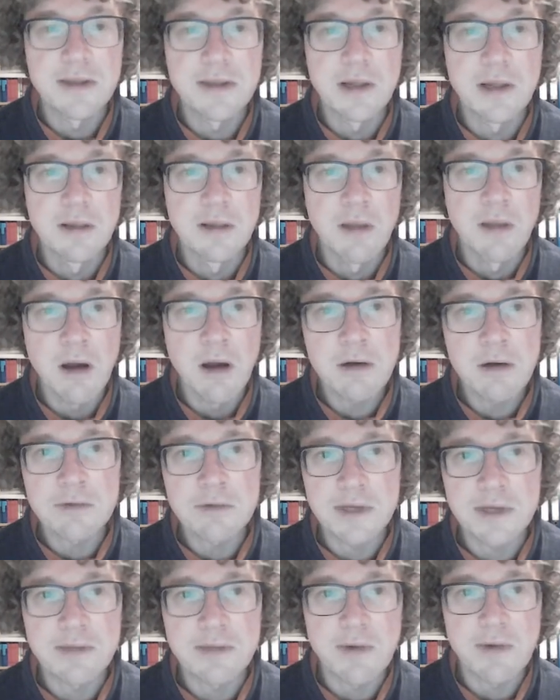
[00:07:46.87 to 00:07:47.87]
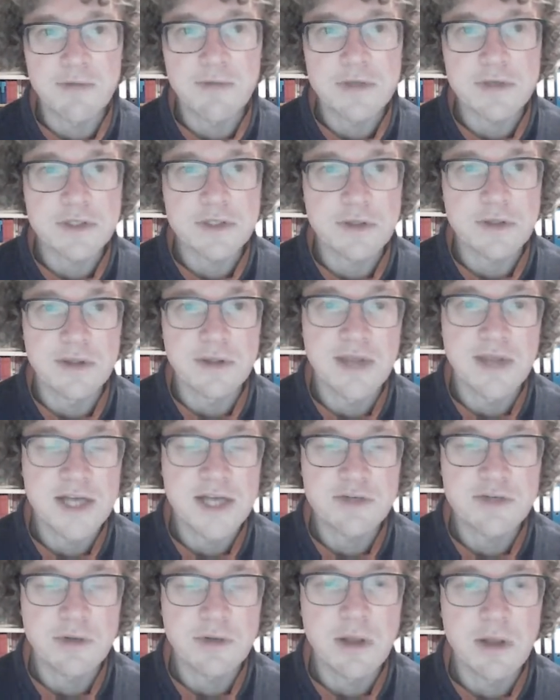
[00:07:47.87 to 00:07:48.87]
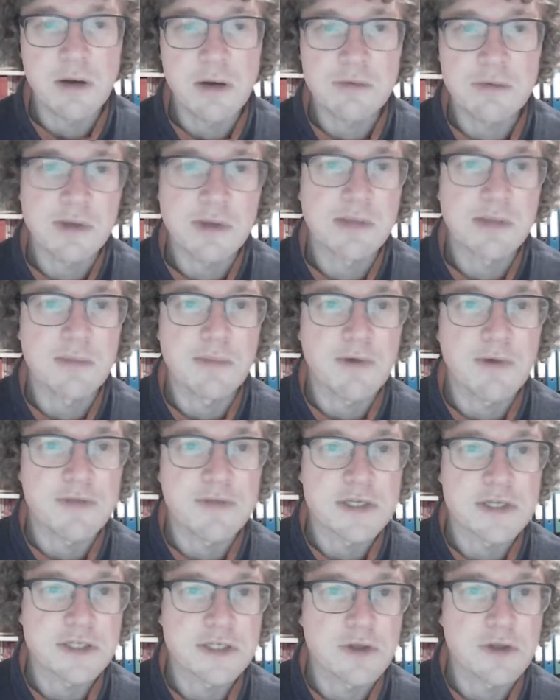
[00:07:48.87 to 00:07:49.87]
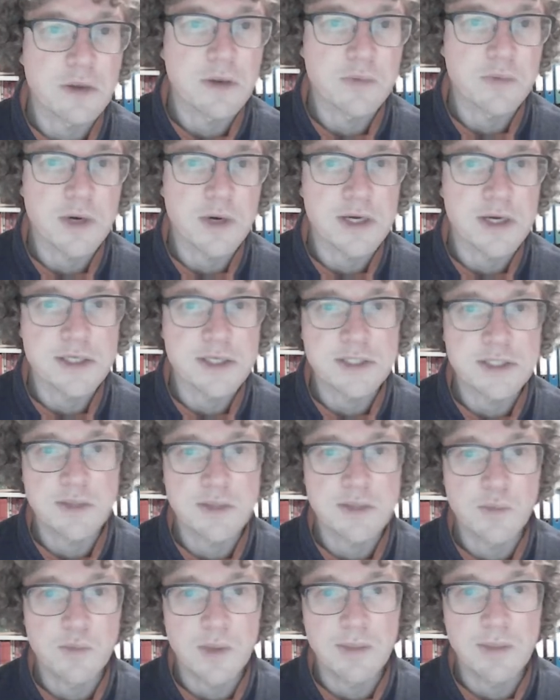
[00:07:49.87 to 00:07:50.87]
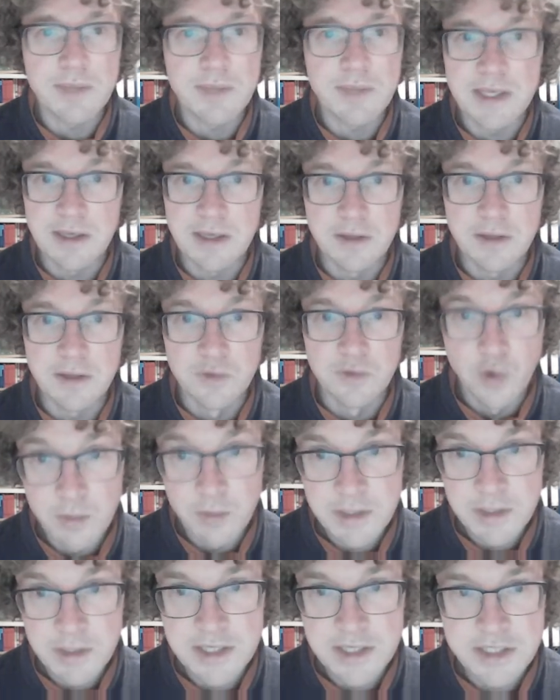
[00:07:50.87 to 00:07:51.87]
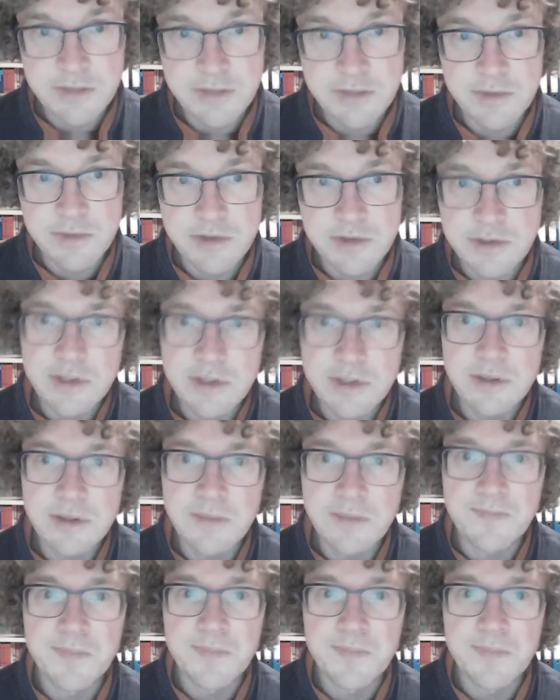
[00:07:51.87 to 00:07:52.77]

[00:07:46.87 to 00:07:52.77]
logarithm of the natural logarithm of this stock price will be normally distribution.